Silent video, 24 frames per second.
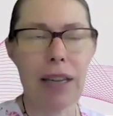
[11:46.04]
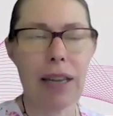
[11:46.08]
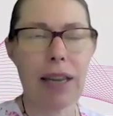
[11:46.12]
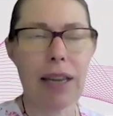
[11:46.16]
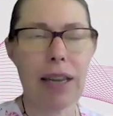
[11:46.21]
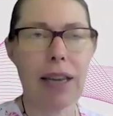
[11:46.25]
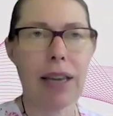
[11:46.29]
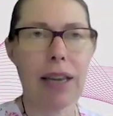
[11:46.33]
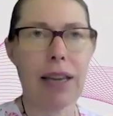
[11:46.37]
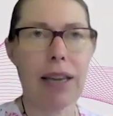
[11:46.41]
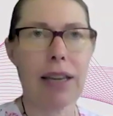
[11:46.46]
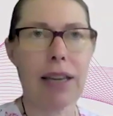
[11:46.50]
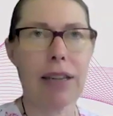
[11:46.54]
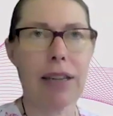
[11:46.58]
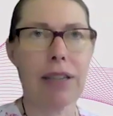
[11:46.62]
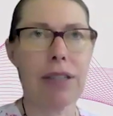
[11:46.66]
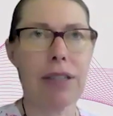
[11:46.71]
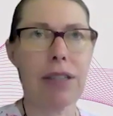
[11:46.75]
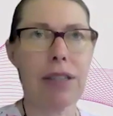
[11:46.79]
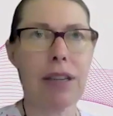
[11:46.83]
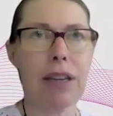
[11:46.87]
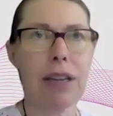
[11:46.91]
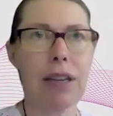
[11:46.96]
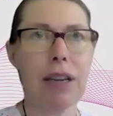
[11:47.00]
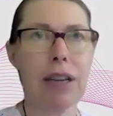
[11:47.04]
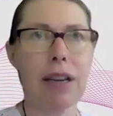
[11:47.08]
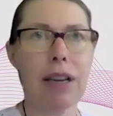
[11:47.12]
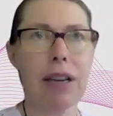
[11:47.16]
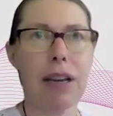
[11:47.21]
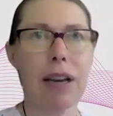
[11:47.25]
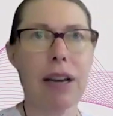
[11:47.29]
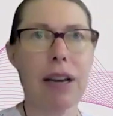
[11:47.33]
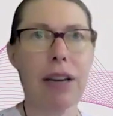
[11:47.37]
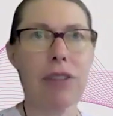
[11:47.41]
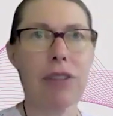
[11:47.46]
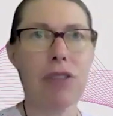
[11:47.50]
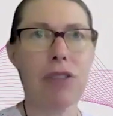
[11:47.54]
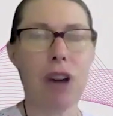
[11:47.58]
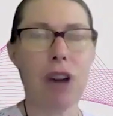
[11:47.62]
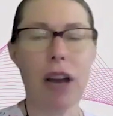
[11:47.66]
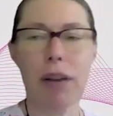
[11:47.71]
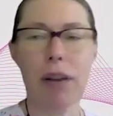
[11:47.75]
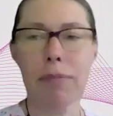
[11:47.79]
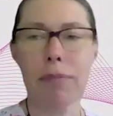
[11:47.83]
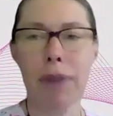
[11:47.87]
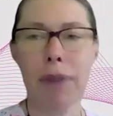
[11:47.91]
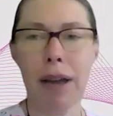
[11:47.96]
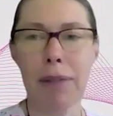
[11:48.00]
And I
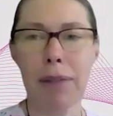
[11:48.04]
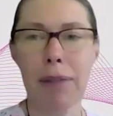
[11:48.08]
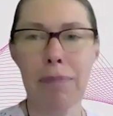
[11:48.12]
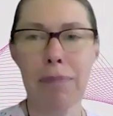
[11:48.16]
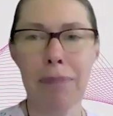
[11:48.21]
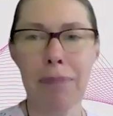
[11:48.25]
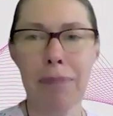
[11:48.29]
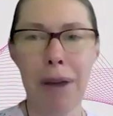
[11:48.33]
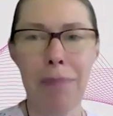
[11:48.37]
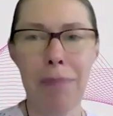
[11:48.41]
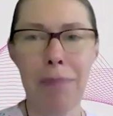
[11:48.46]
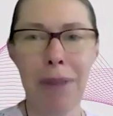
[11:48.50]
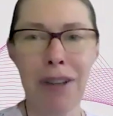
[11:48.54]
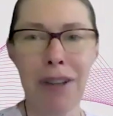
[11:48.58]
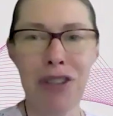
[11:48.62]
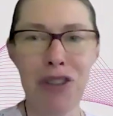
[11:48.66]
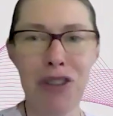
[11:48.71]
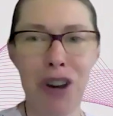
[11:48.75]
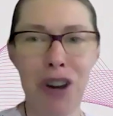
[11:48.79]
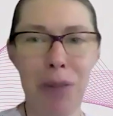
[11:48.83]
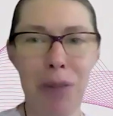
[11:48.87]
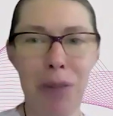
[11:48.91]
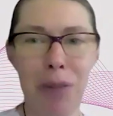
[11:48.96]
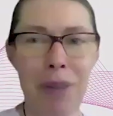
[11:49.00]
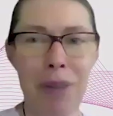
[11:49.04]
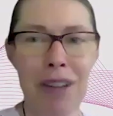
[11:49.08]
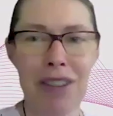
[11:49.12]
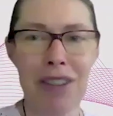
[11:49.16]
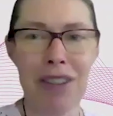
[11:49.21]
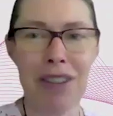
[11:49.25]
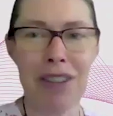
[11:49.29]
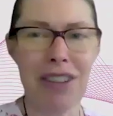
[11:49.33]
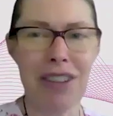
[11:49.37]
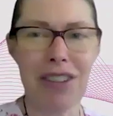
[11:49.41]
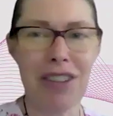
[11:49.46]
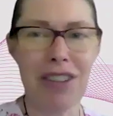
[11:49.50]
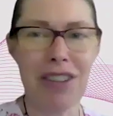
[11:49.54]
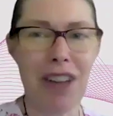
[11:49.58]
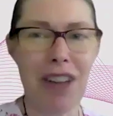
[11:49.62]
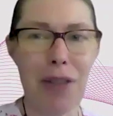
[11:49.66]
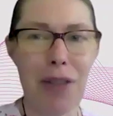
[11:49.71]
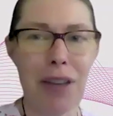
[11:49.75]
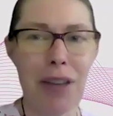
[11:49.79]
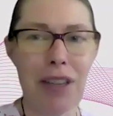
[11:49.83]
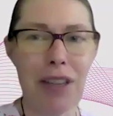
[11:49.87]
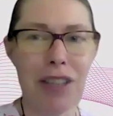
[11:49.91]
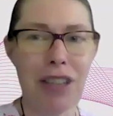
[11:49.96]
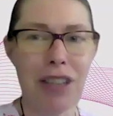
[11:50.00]
tried my best treatments, and just
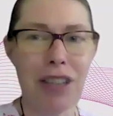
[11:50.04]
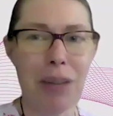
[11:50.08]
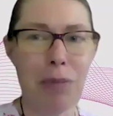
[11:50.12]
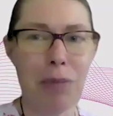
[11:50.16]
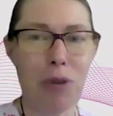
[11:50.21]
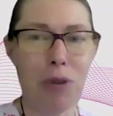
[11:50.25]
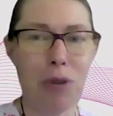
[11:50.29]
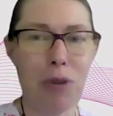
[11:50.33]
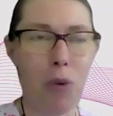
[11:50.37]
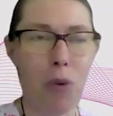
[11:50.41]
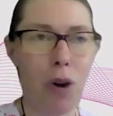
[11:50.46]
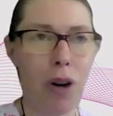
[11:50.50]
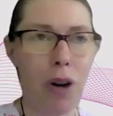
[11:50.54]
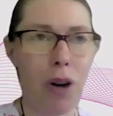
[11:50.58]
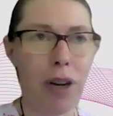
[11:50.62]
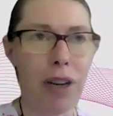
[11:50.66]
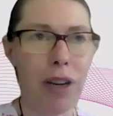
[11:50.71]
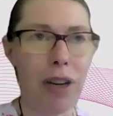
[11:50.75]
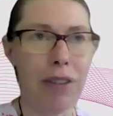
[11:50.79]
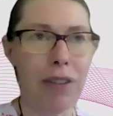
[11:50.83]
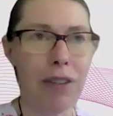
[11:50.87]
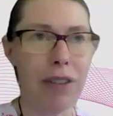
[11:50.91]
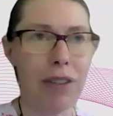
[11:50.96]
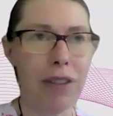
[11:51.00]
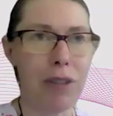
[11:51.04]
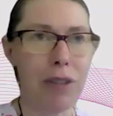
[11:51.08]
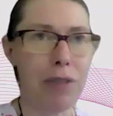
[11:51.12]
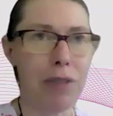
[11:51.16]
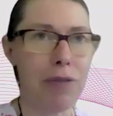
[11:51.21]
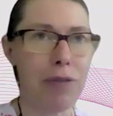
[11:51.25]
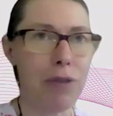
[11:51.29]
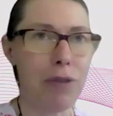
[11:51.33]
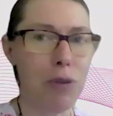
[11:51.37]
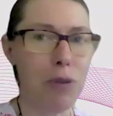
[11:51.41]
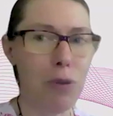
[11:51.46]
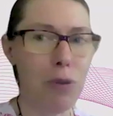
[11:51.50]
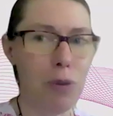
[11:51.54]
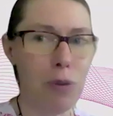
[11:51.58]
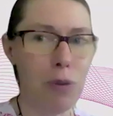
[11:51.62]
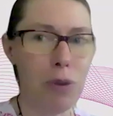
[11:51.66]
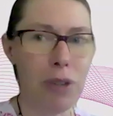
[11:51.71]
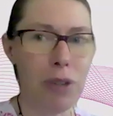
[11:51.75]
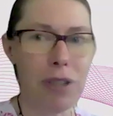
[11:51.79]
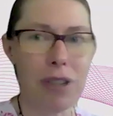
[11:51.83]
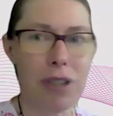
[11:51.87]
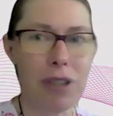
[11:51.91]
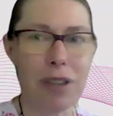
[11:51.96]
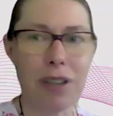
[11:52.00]
nothing seemed to work. And is it food?
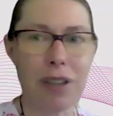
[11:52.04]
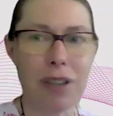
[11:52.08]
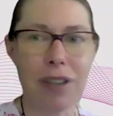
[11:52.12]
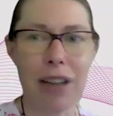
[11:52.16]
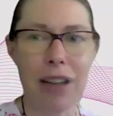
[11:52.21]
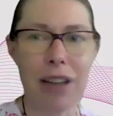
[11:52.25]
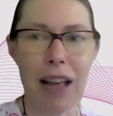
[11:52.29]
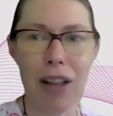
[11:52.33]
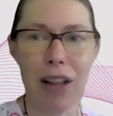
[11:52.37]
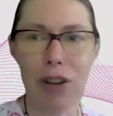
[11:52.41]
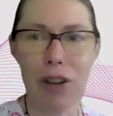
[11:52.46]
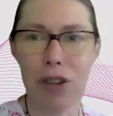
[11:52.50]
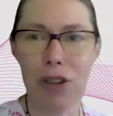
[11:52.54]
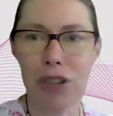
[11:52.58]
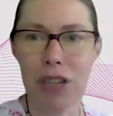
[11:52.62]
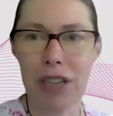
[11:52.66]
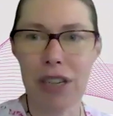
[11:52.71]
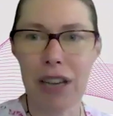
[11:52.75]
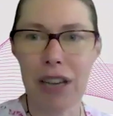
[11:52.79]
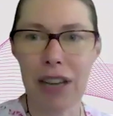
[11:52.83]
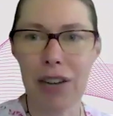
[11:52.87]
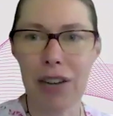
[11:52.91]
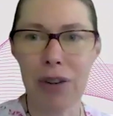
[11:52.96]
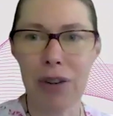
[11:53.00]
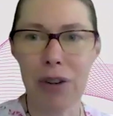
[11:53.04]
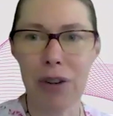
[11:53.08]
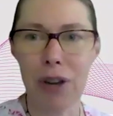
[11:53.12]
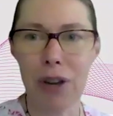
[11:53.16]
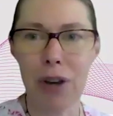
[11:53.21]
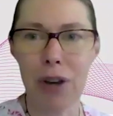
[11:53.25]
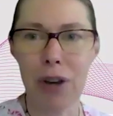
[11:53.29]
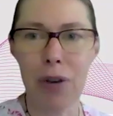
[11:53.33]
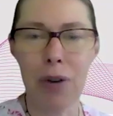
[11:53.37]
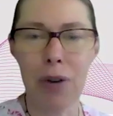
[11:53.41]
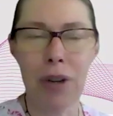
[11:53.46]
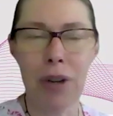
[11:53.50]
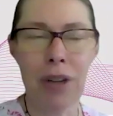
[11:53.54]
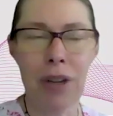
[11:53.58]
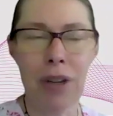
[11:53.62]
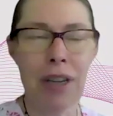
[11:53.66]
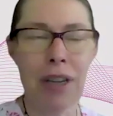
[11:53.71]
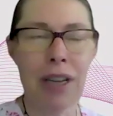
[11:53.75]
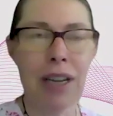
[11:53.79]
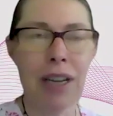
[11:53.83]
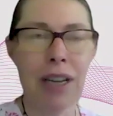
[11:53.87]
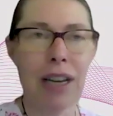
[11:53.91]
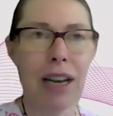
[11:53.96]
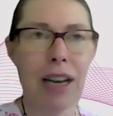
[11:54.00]
Is it an allergy? I don't know.
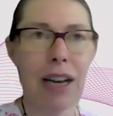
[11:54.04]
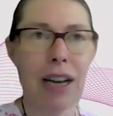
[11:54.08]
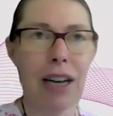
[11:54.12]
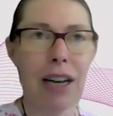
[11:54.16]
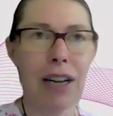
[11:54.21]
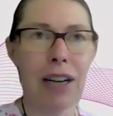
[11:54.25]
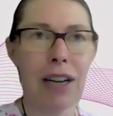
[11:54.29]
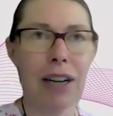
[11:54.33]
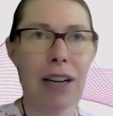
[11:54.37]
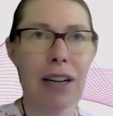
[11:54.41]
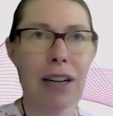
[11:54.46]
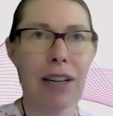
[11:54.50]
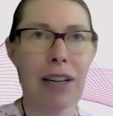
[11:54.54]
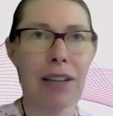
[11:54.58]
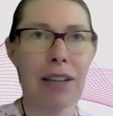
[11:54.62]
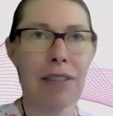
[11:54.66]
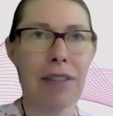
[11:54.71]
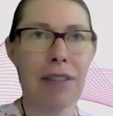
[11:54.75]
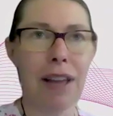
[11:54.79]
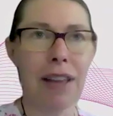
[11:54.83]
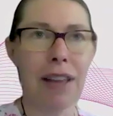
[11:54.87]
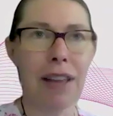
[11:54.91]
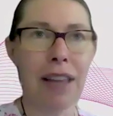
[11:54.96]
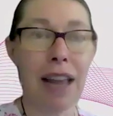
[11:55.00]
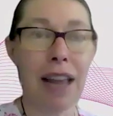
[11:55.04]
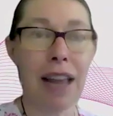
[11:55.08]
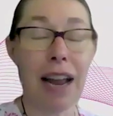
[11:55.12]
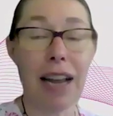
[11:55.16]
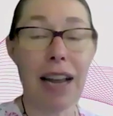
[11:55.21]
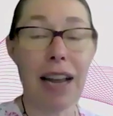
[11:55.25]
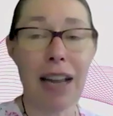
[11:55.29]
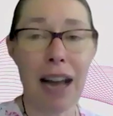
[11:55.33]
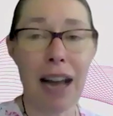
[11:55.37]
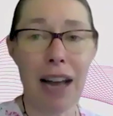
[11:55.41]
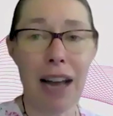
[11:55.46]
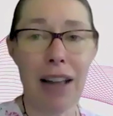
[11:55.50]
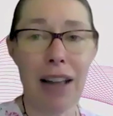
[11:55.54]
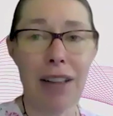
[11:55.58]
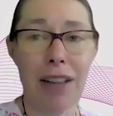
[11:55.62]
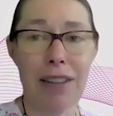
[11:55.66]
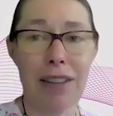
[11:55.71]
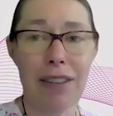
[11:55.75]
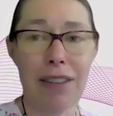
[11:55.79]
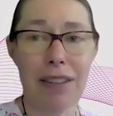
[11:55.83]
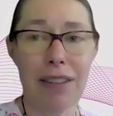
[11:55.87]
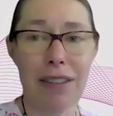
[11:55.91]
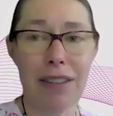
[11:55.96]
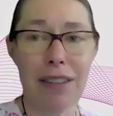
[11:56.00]
And then I got
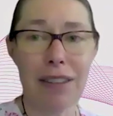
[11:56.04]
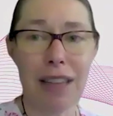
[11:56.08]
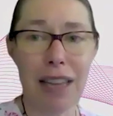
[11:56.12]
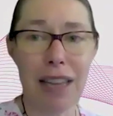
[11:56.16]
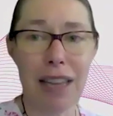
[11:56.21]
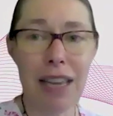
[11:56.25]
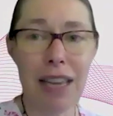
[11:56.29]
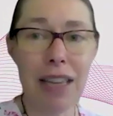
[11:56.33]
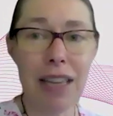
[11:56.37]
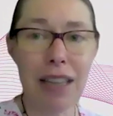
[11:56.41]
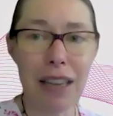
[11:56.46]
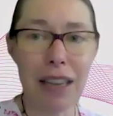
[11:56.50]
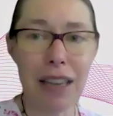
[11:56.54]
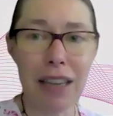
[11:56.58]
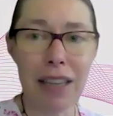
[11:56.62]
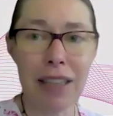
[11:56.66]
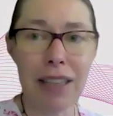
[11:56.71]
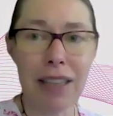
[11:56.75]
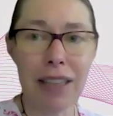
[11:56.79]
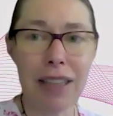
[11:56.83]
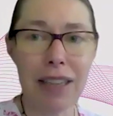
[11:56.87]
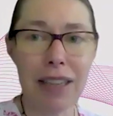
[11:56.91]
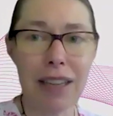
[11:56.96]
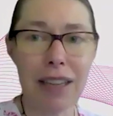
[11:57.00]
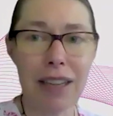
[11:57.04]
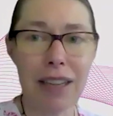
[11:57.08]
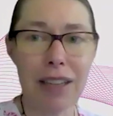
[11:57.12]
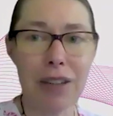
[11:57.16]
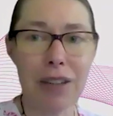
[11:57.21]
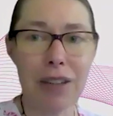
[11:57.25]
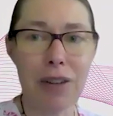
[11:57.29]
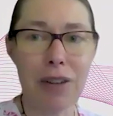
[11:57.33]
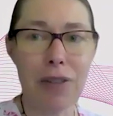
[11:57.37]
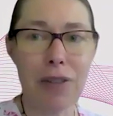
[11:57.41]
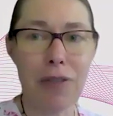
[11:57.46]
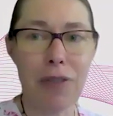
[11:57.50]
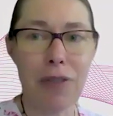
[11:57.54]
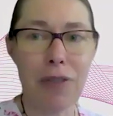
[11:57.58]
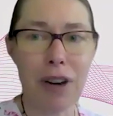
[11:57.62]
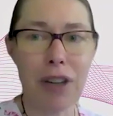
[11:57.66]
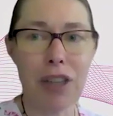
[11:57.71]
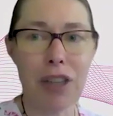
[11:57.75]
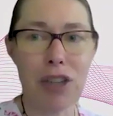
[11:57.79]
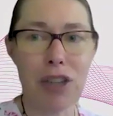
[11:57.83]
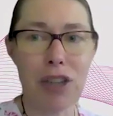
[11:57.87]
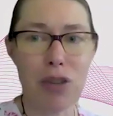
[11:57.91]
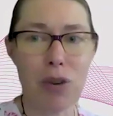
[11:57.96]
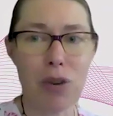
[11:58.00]
the Healy
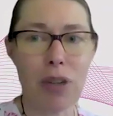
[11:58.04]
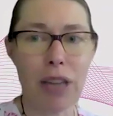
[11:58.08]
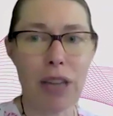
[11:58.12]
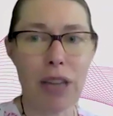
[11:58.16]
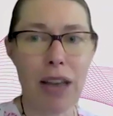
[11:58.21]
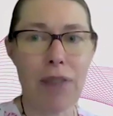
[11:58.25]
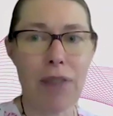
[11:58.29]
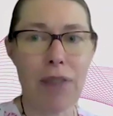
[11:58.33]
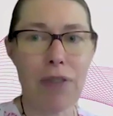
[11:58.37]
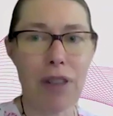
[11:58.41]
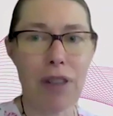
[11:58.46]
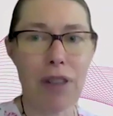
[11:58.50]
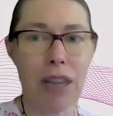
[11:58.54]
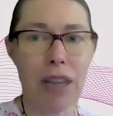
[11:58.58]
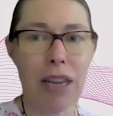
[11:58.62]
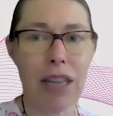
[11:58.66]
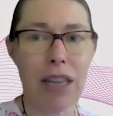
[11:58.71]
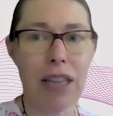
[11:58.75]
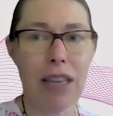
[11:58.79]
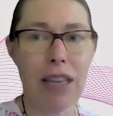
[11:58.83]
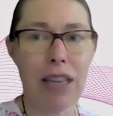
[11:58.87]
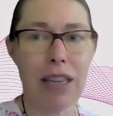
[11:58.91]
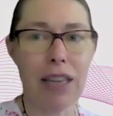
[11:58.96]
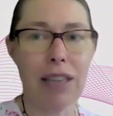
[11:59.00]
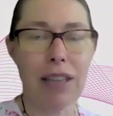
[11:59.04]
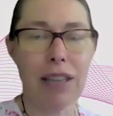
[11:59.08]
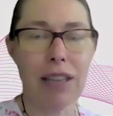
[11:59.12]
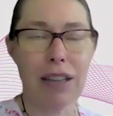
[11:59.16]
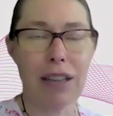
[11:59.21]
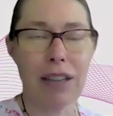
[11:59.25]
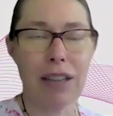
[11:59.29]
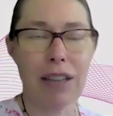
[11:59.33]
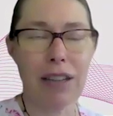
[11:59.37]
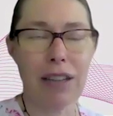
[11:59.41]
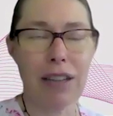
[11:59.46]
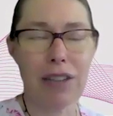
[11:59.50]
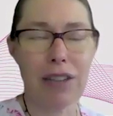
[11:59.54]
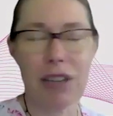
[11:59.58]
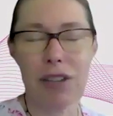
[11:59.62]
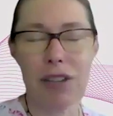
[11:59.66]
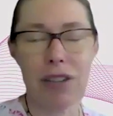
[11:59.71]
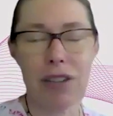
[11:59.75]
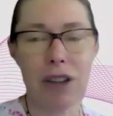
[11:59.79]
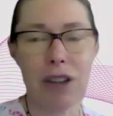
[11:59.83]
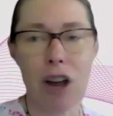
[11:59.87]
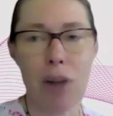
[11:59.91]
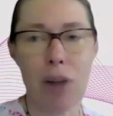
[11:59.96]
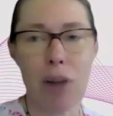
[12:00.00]
fairly shortly after the Healy, because I
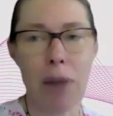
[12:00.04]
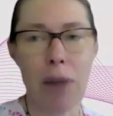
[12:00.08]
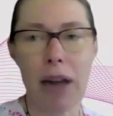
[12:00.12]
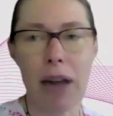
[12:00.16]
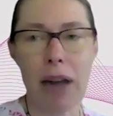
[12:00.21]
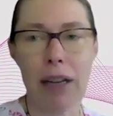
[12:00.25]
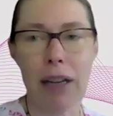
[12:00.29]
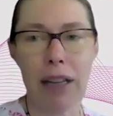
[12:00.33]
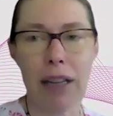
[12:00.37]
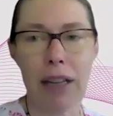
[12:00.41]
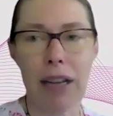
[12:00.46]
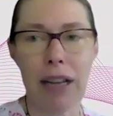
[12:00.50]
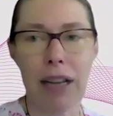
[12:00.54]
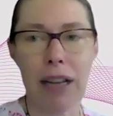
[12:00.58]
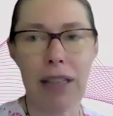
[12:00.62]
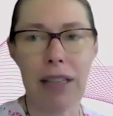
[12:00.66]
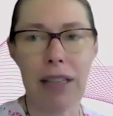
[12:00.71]
automatically got